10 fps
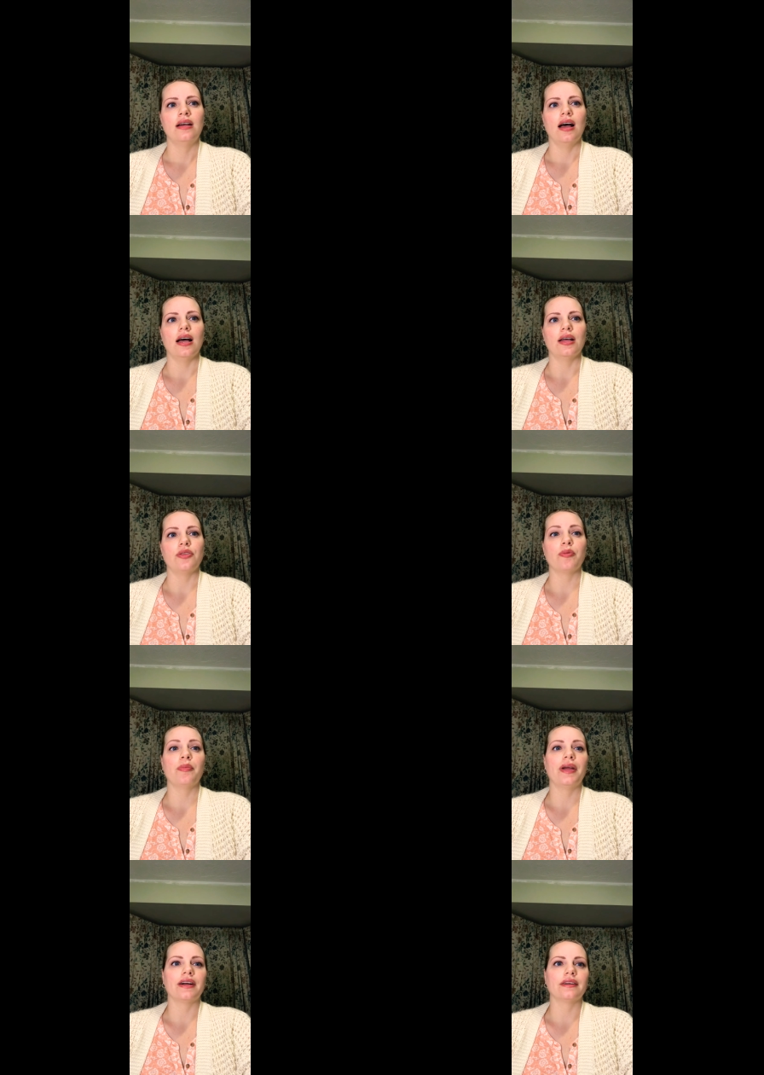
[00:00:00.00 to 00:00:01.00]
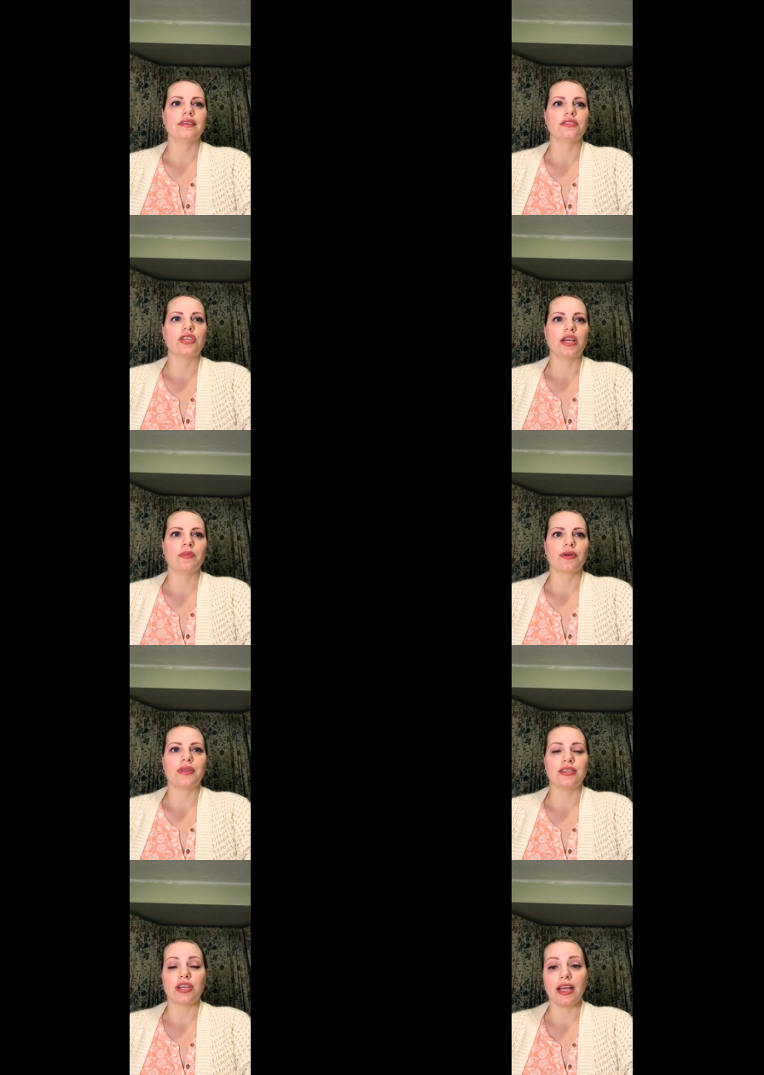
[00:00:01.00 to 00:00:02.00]
the Prepared Childbirth
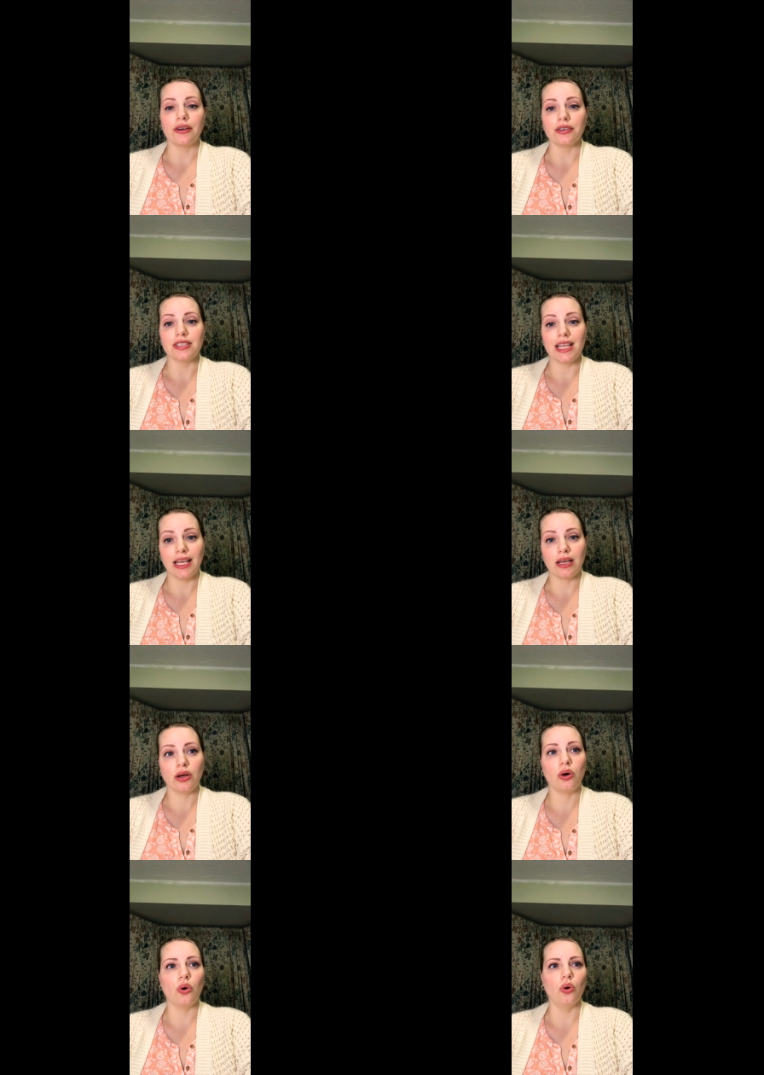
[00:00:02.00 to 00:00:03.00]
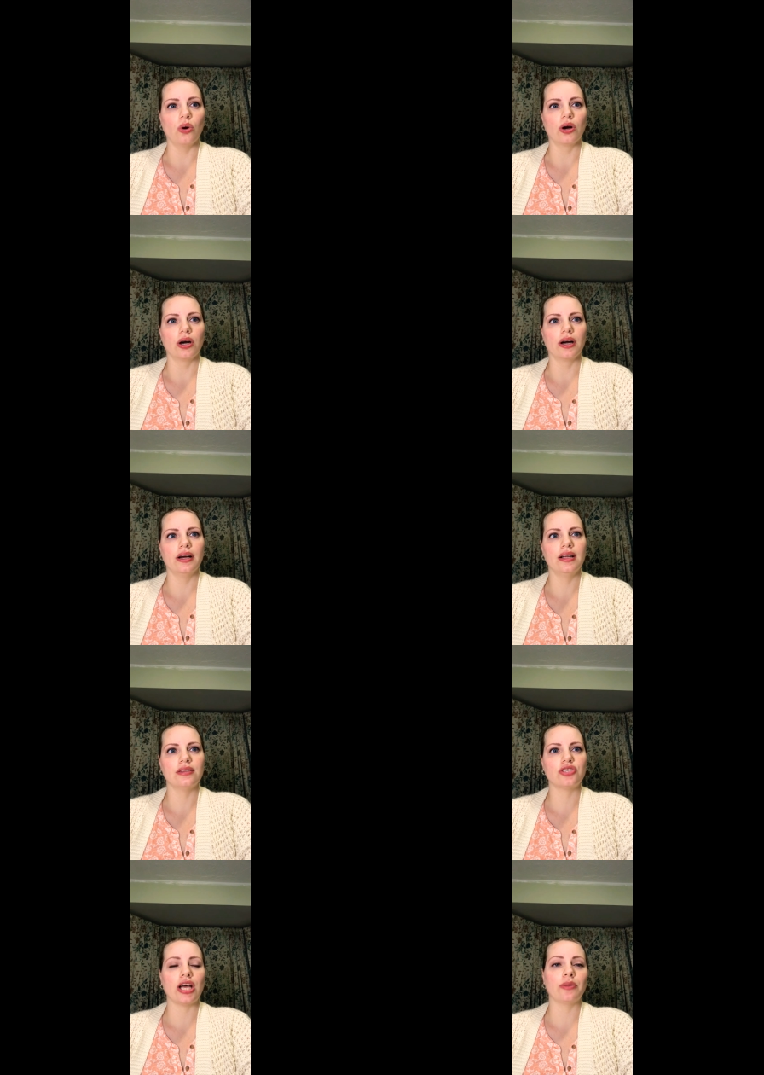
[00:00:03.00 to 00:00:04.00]
Educators, Inc., or
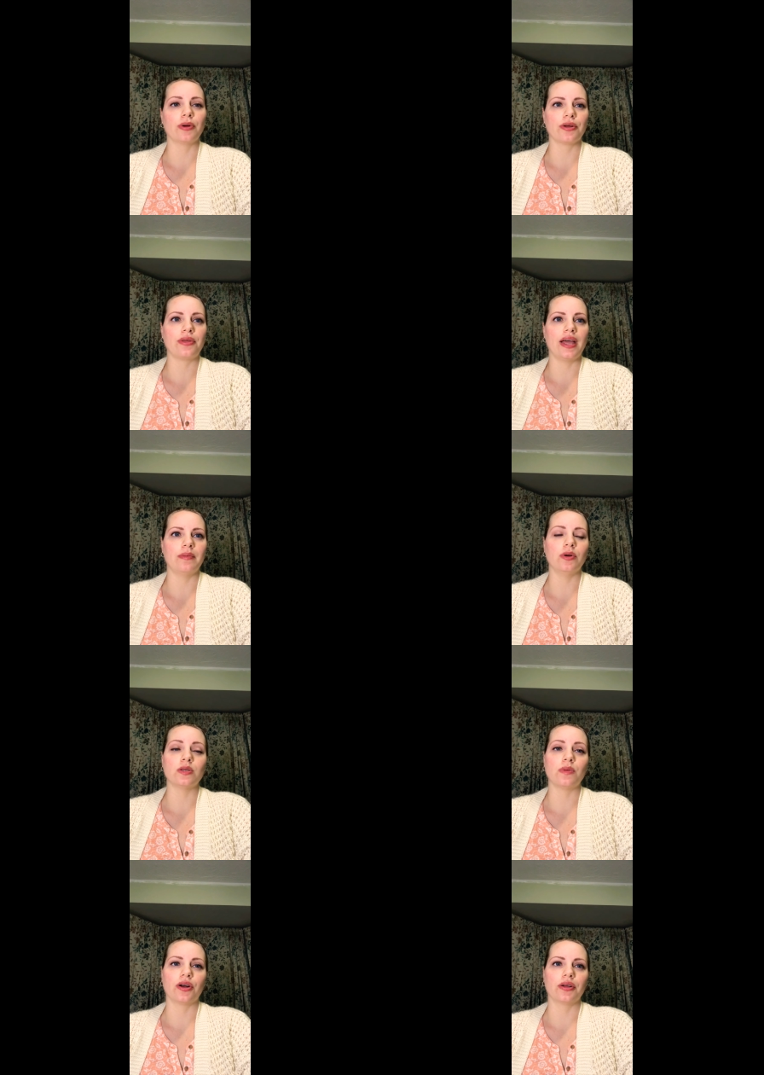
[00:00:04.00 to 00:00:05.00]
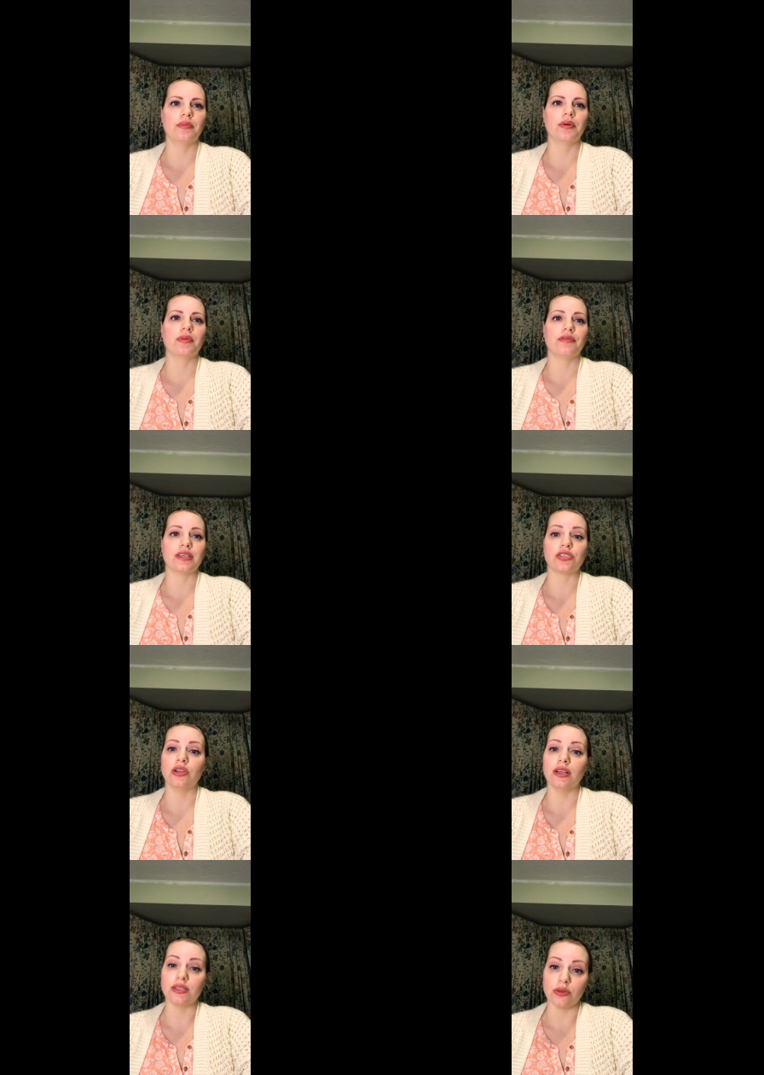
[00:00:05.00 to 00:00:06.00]
Childbirth and Postpartum
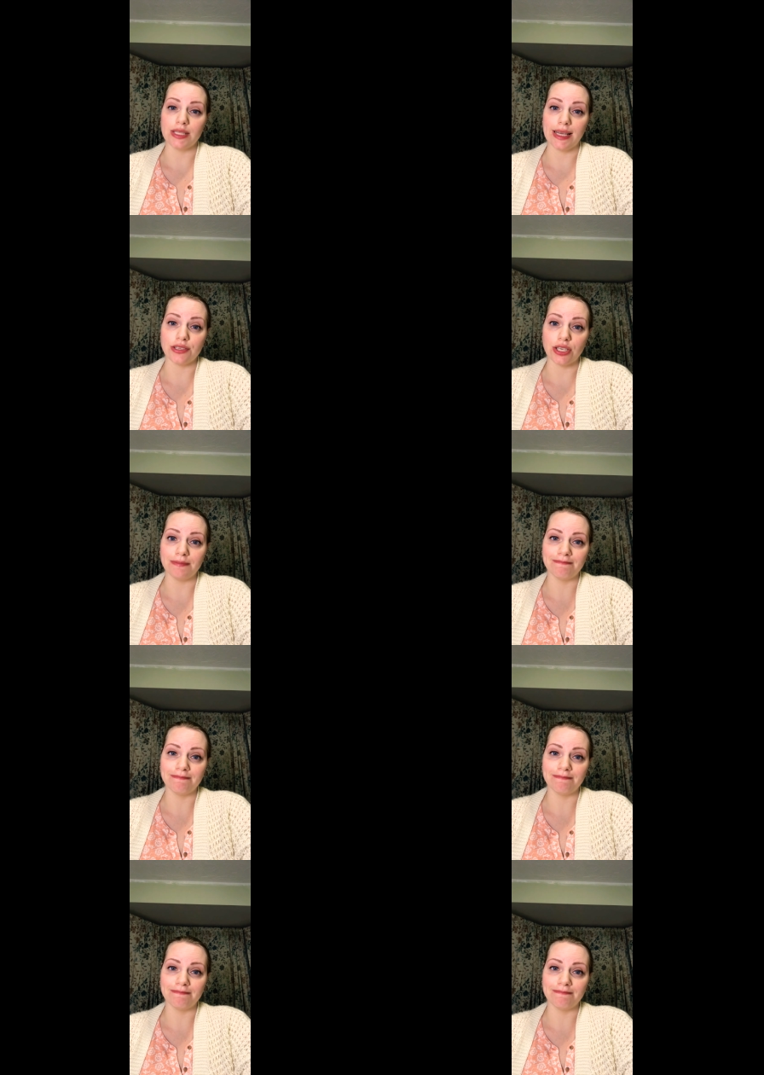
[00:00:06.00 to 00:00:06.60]
Professional Association.